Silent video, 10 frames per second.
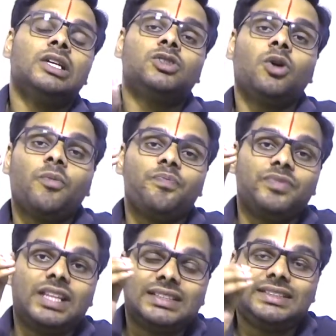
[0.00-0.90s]
So
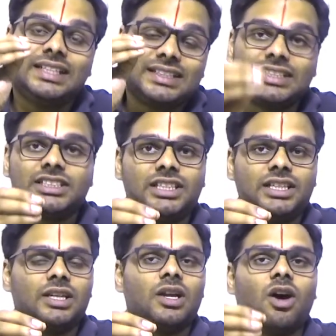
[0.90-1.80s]
this
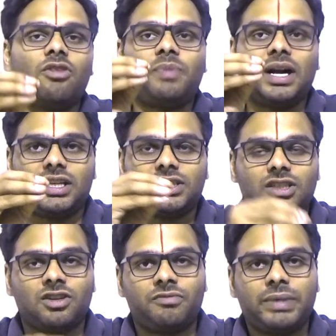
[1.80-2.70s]
decision of
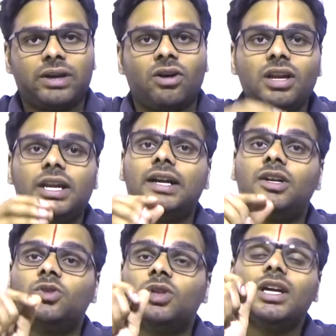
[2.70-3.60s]
partition of Bengal led
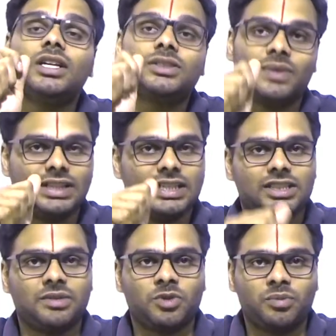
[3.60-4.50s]
to the
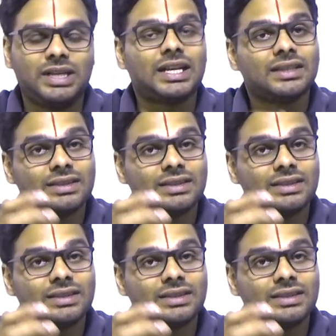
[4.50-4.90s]
Swadeshi movement.